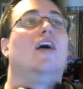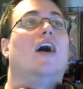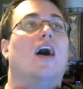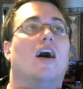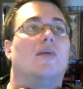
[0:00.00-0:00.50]

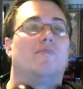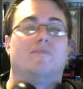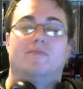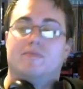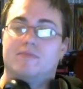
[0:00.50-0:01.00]

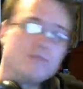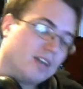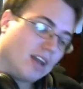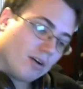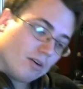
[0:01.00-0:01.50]

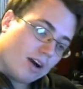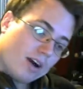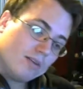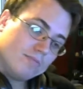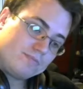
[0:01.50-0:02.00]
But
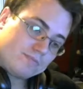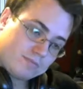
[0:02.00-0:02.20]
no,